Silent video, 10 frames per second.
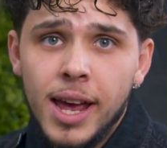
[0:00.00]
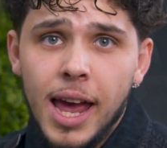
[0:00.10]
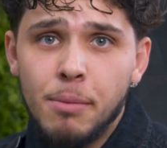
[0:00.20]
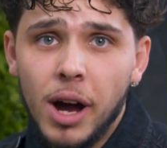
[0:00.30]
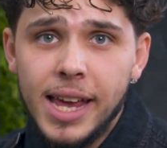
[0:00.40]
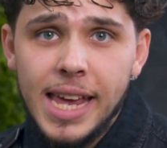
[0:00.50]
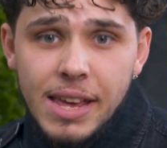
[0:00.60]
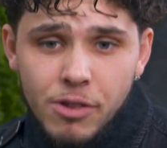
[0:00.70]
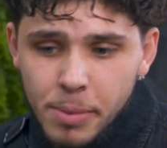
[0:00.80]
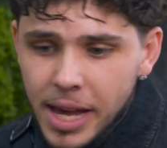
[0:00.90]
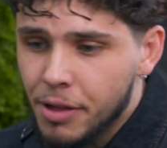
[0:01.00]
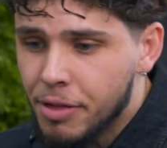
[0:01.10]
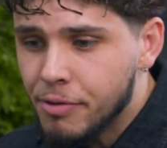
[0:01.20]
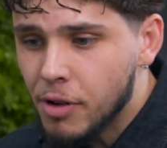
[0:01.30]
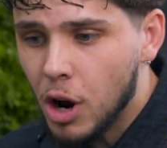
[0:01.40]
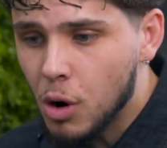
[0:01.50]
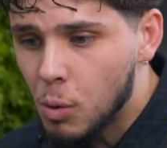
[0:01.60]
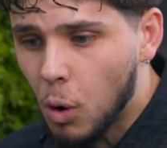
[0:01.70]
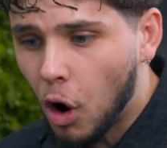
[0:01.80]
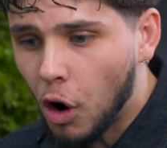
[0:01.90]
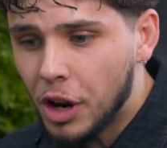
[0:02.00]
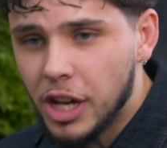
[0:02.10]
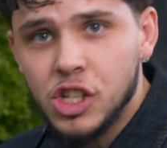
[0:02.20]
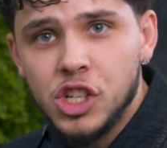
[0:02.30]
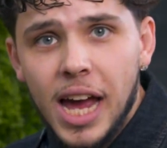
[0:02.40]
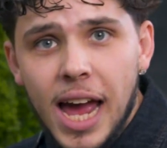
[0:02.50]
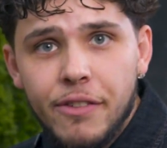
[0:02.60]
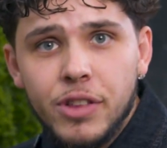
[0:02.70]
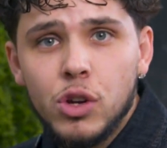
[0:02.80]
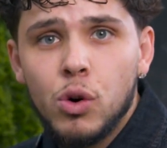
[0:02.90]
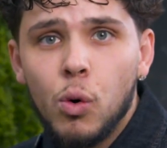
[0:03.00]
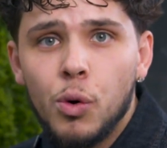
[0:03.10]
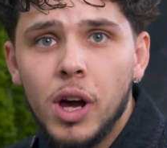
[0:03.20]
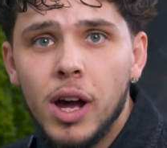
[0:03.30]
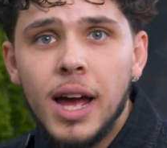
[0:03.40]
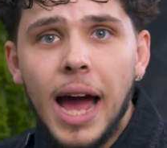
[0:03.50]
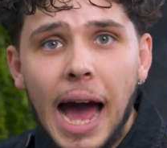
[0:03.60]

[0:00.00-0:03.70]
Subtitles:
It might even be a throw on a chair in the corner.